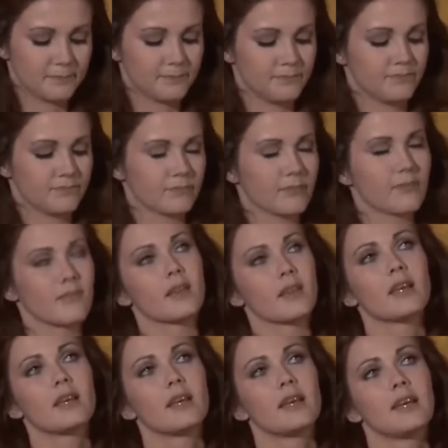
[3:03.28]
Her stunning
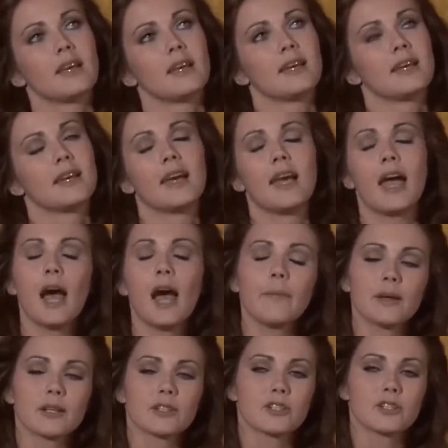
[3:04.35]
looks, paired with her
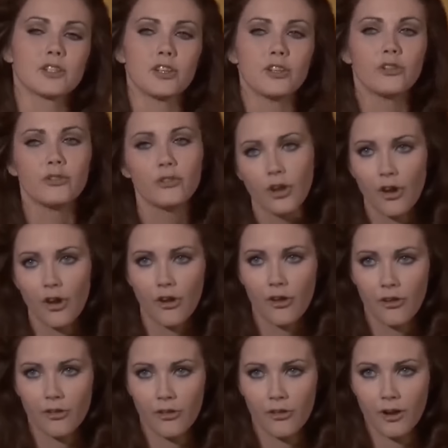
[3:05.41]
ability to show the
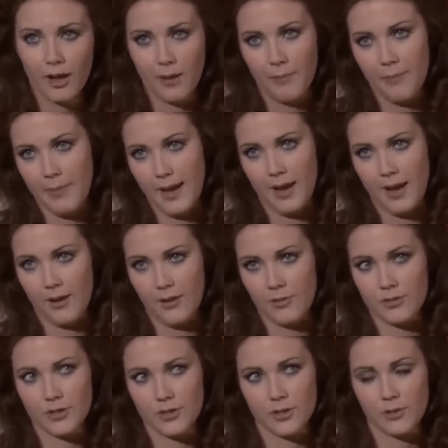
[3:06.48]
character's strength and
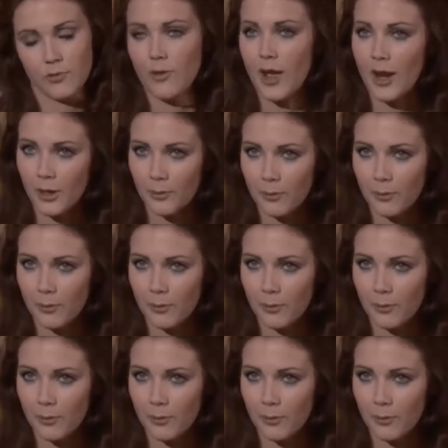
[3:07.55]
kindness,